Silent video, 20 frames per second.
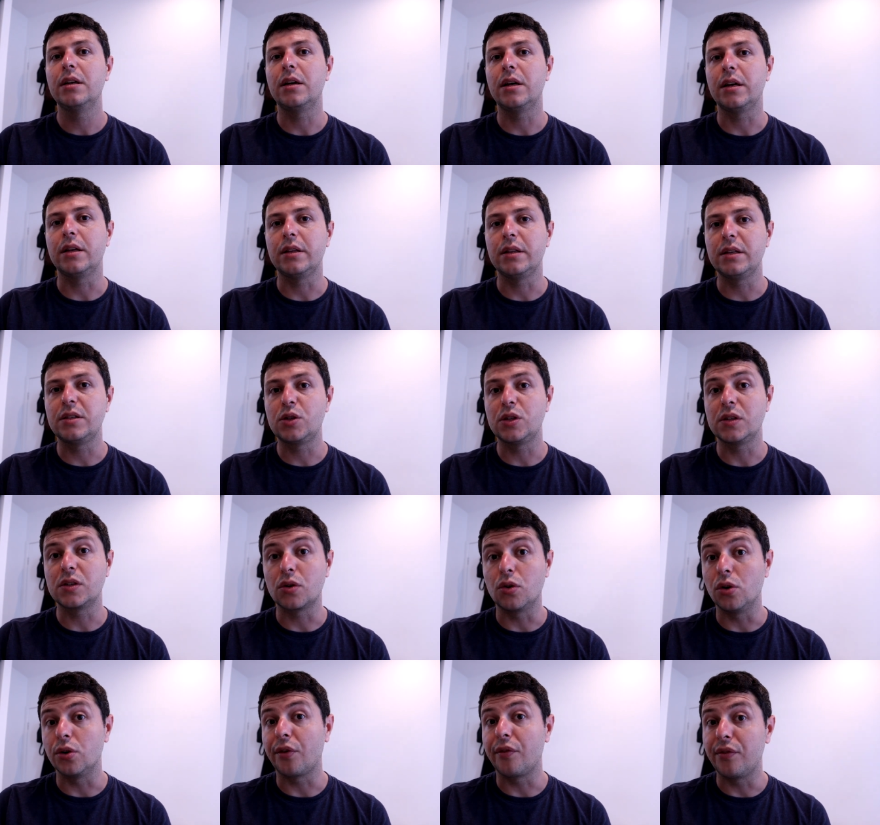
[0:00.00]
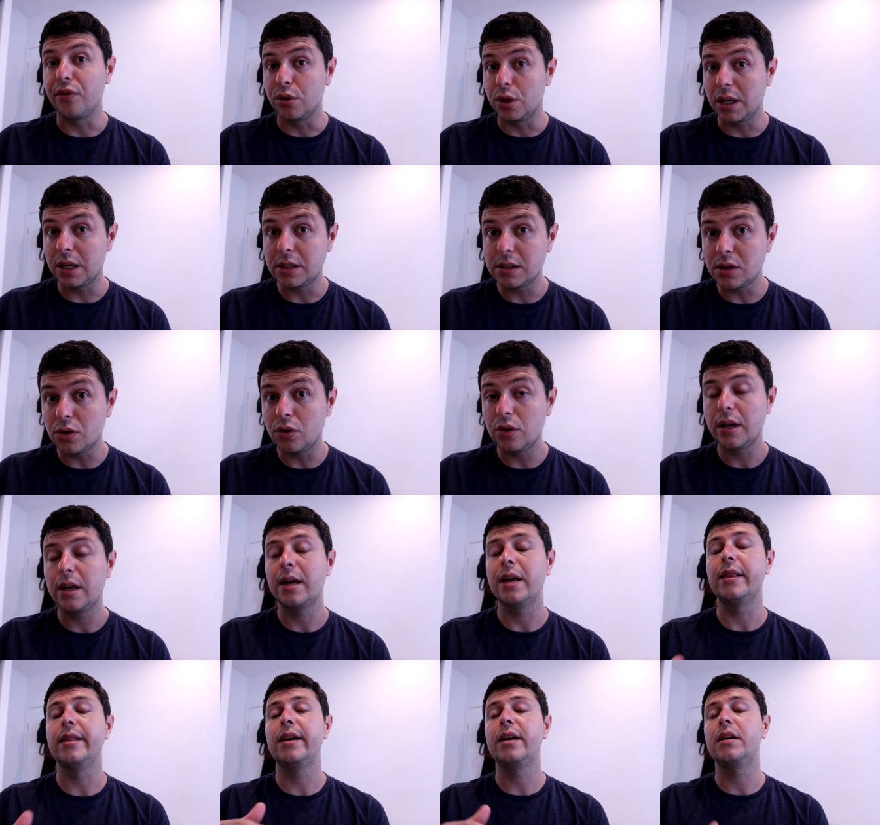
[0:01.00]
uh, this is called fluticasone,
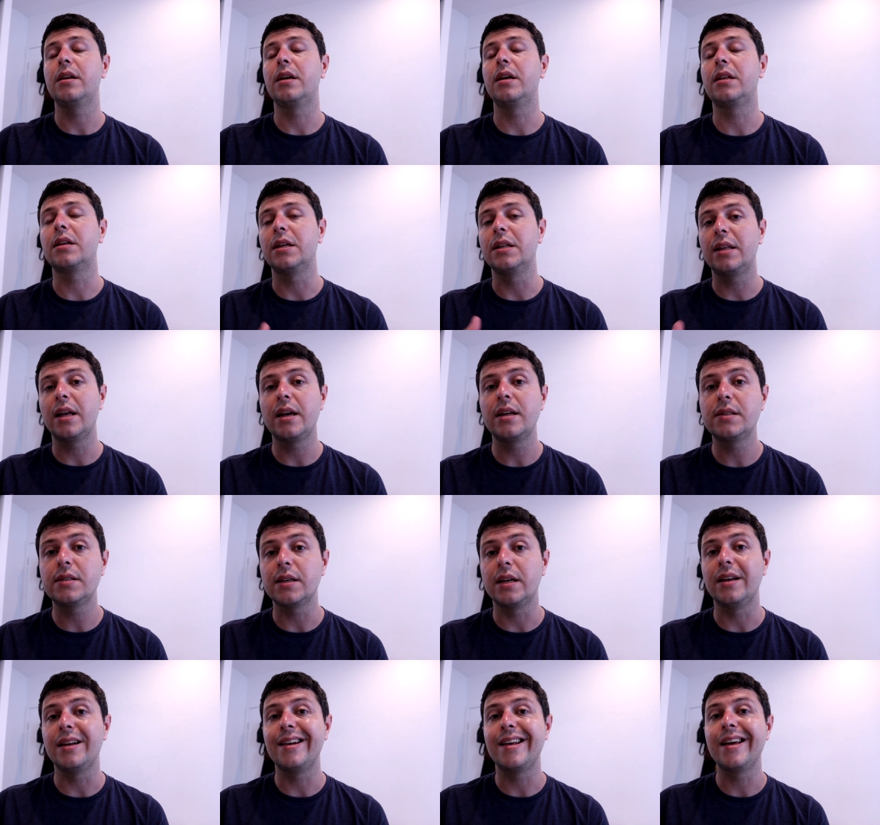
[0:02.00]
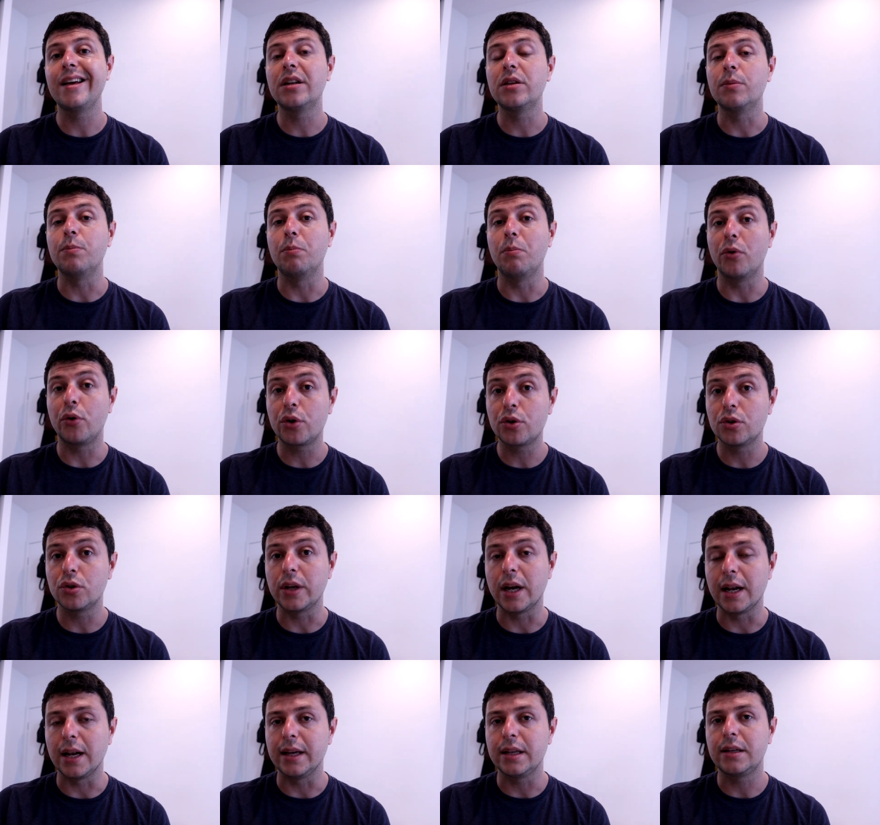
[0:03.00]
and then it contains an inhaled
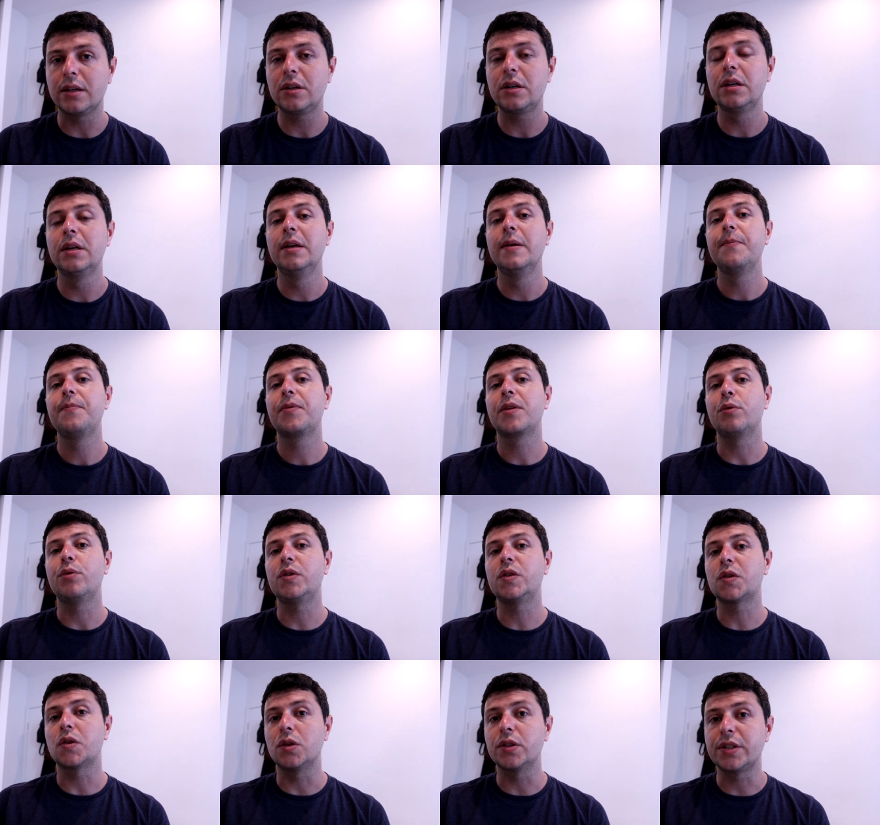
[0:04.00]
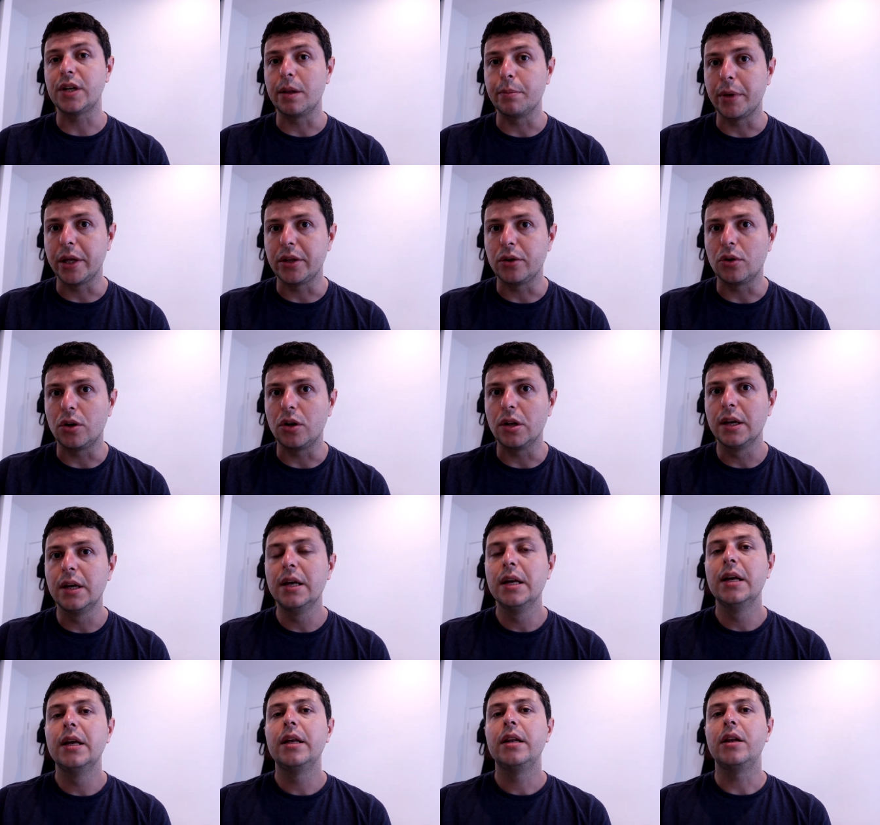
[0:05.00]
bronchodilator, which is called salmeterol.
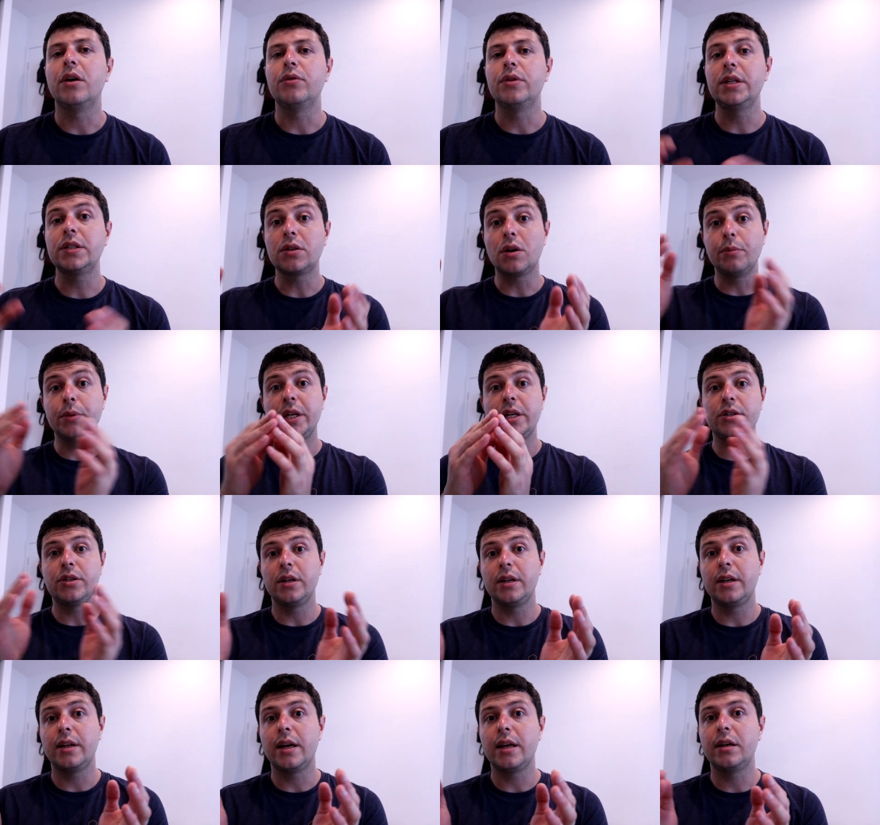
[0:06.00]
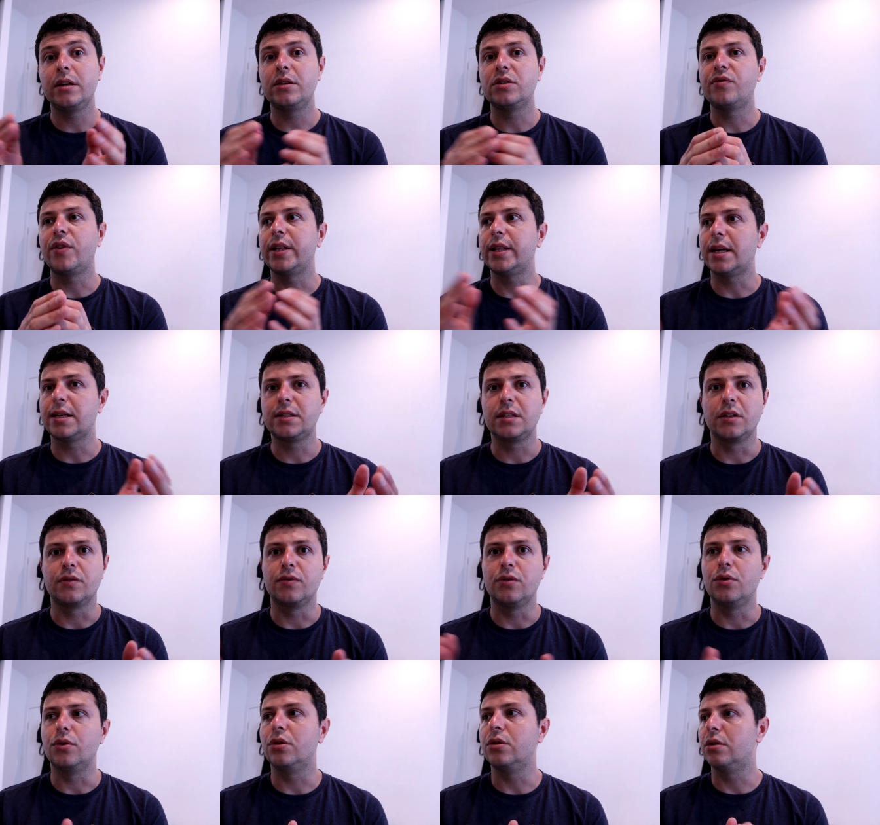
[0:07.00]
Now, this combination inhaler is fantastic
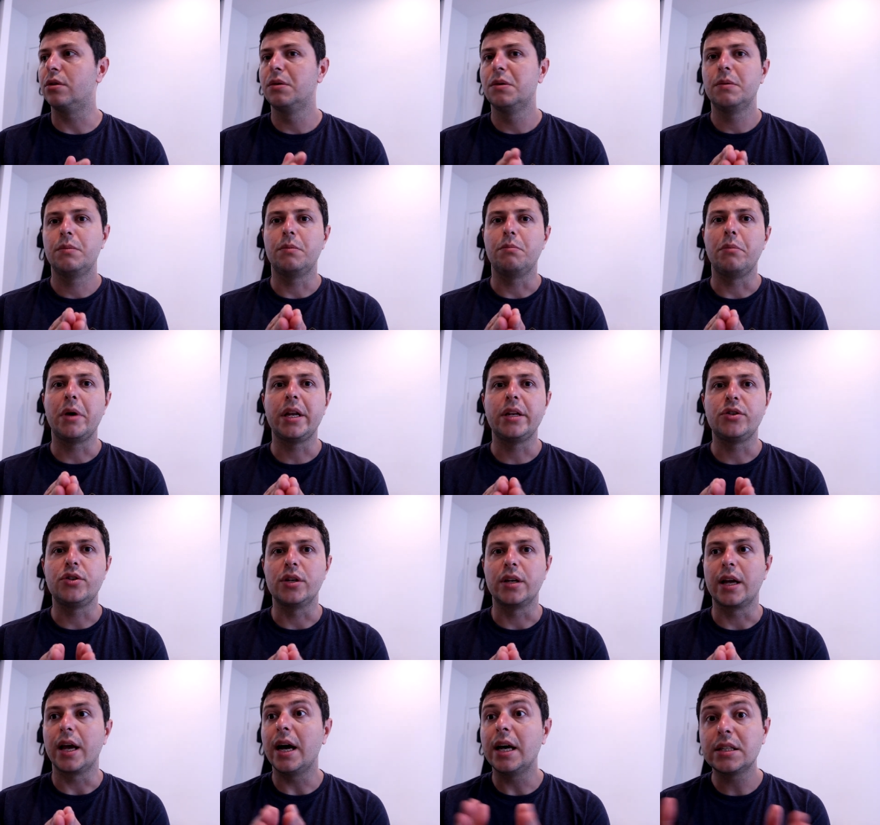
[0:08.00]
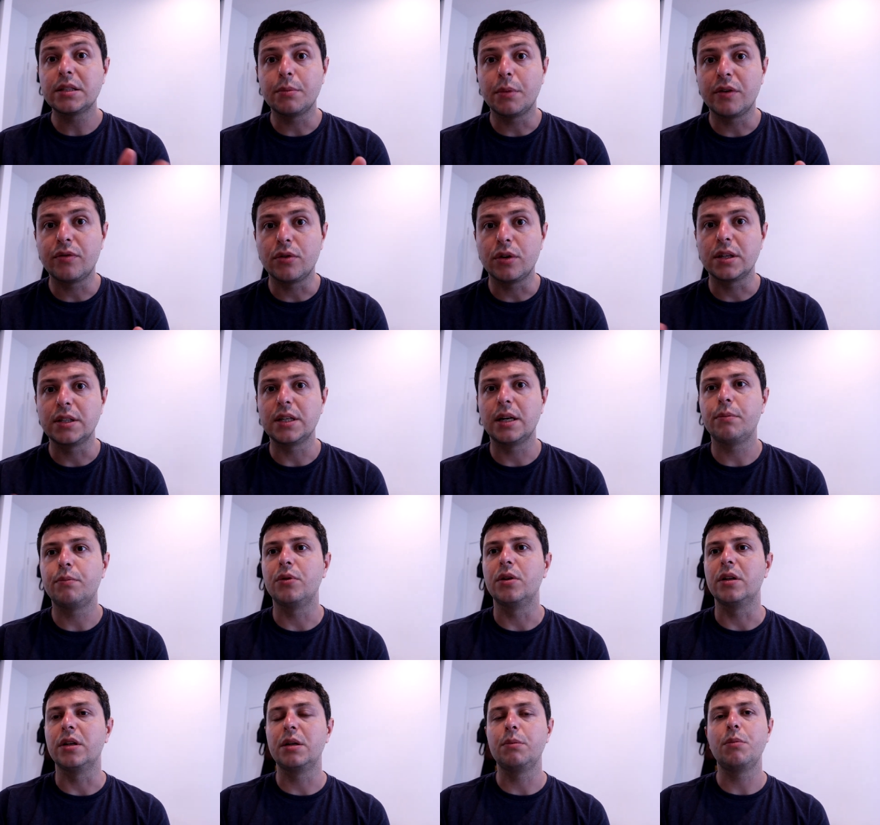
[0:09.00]
for managing asthma, for
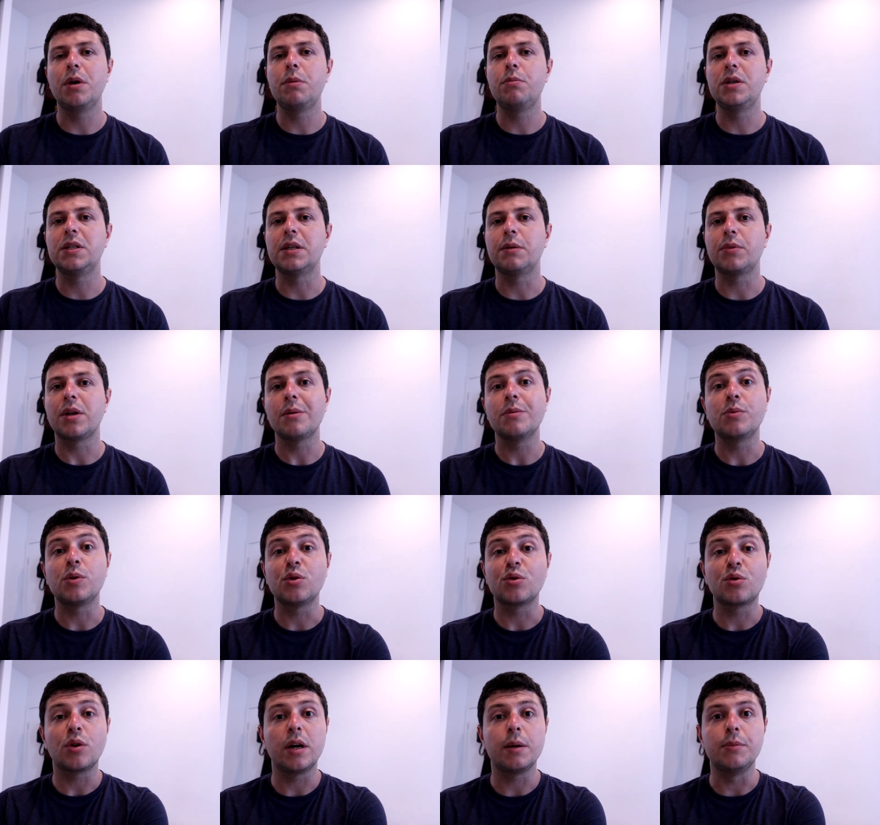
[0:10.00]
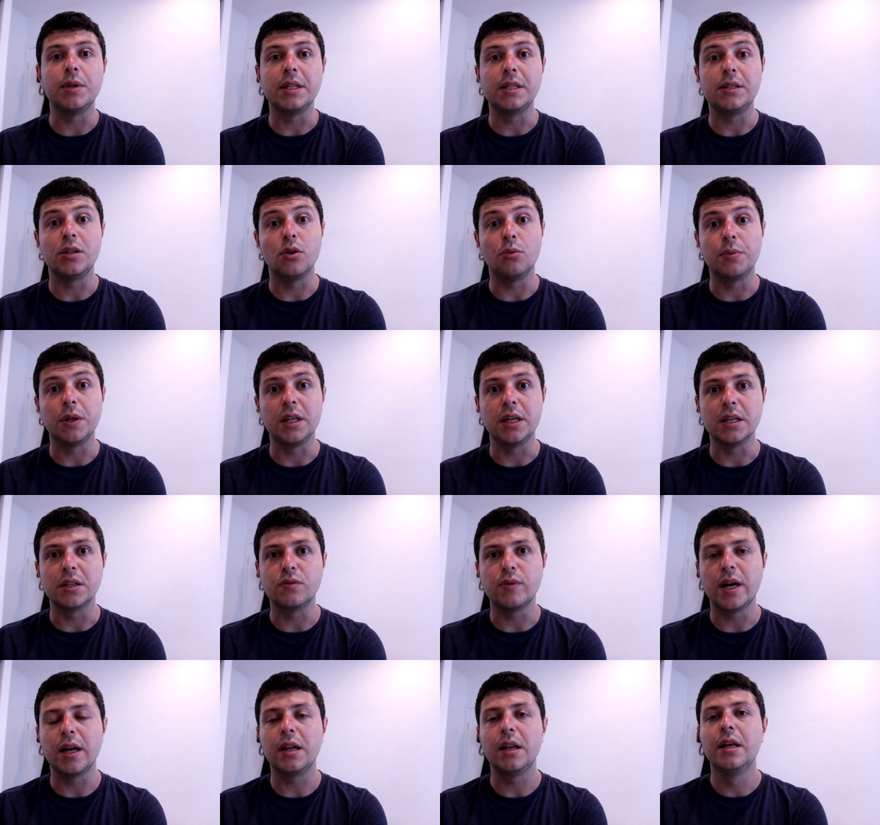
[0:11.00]
example. It may be sometimes prescribed in COPD
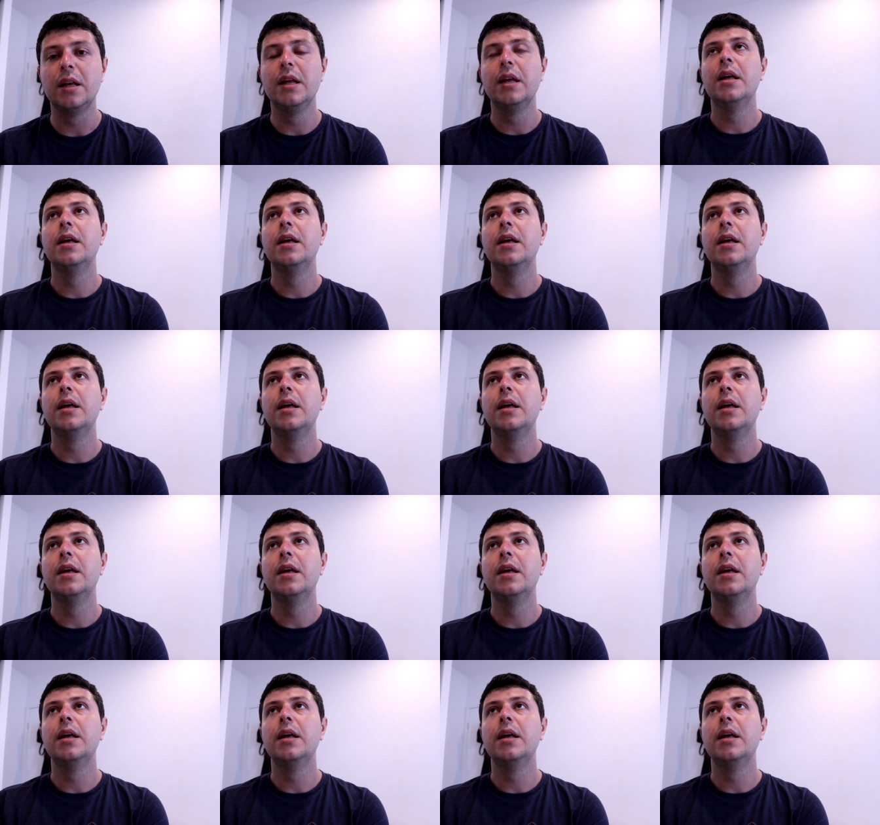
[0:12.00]
as well,